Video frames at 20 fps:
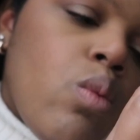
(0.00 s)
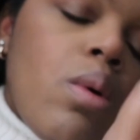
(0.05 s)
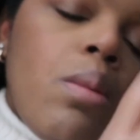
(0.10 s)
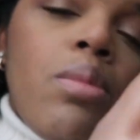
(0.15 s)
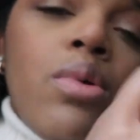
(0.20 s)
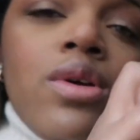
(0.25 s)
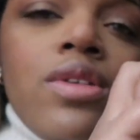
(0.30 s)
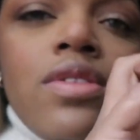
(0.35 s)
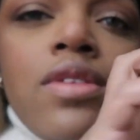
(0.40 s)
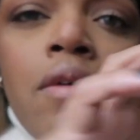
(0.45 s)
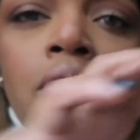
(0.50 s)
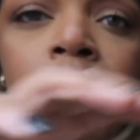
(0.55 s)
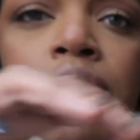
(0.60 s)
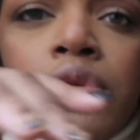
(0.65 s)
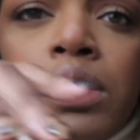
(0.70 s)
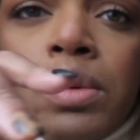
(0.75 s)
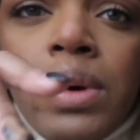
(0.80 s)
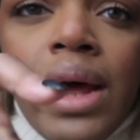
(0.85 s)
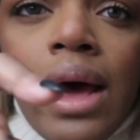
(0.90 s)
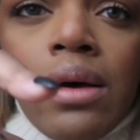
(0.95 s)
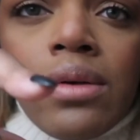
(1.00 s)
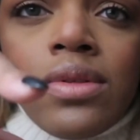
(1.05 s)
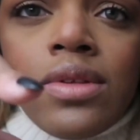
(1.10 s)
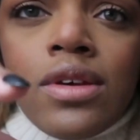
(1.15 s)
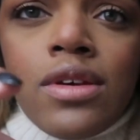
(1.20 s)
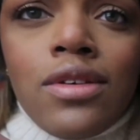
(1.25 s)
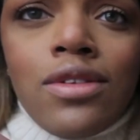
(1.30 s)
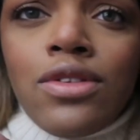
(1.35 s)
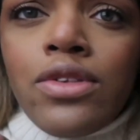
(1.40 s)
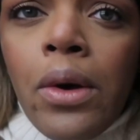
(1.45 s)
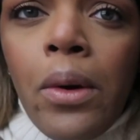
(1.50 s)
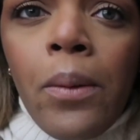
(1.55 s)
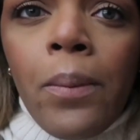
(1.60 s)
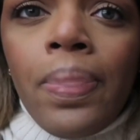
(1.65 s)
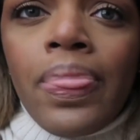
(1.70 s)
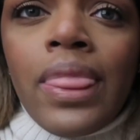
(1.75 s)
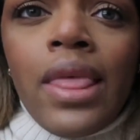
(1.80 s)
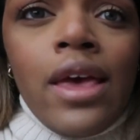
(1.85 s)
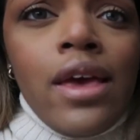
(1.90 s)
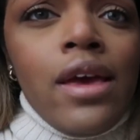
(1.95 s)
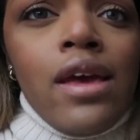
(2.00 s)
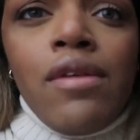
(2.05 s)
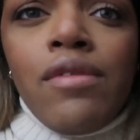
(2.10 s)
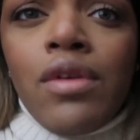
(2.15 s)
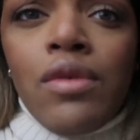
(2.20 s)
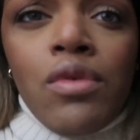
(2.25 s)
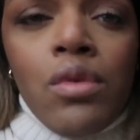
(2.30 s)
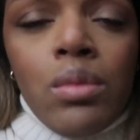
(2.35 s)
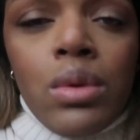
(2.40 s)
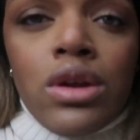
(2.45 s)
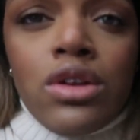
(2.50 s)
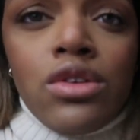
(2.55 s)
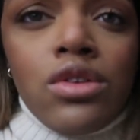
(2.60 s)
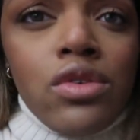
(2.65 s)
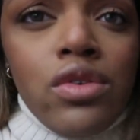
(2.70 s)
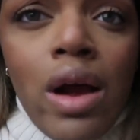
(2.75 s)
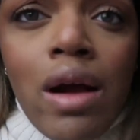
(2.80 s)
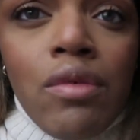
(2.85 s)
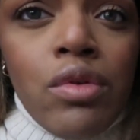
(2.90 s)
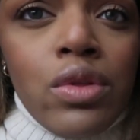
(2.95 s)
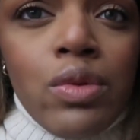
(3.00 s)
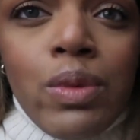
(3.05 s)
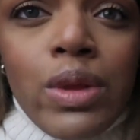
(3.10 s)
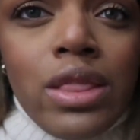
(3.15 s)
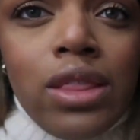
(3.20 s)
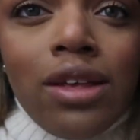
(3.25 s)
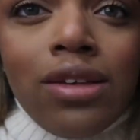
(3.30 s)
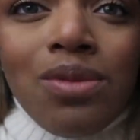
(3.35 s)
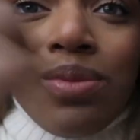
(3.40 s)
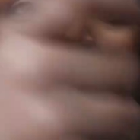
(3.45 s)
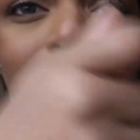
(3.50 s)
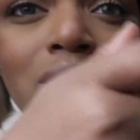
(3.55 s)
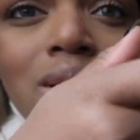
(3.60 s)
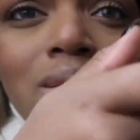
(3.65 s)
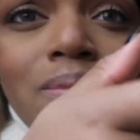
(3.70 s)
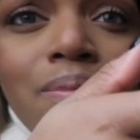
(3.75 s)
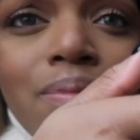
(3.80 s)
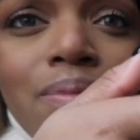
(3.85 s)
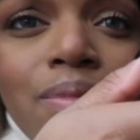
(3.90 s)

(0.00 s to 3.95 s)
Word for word: one point seven fluid ounces. So even if you wanted to travel with this one,